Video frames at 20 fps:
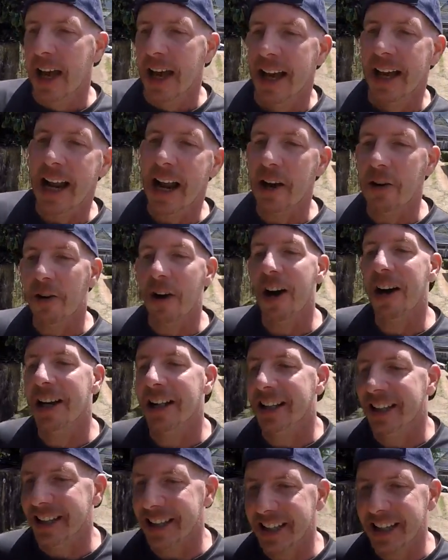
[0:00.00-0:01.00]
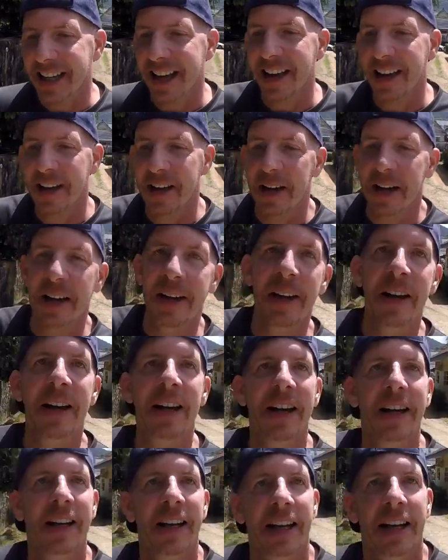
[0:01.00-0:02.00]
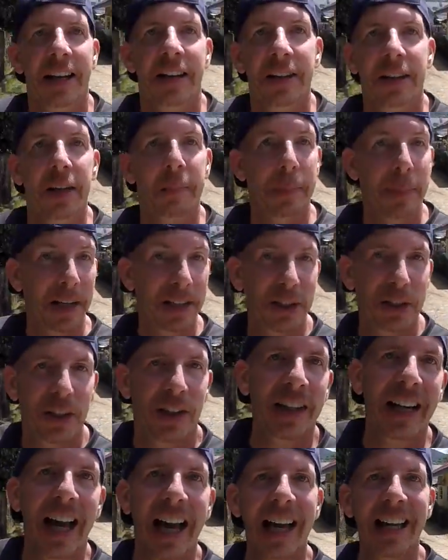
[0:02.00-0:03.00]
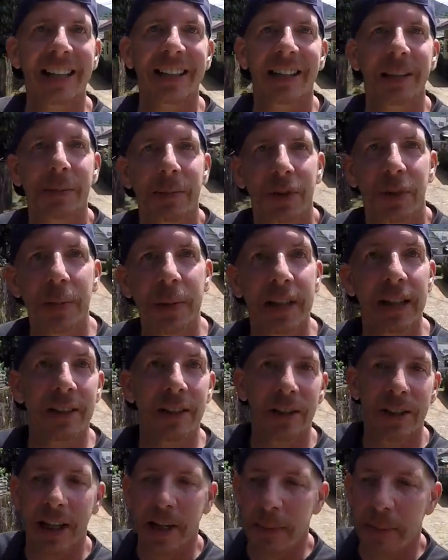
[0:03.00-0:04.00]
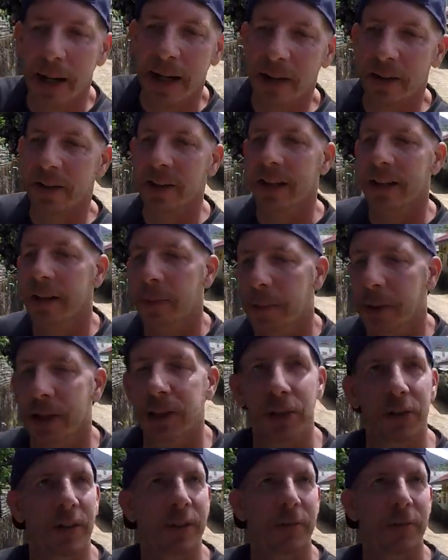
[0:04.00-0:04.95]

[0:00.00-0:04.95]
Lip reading: And ironically, the picture in A seems to be looking better than the picture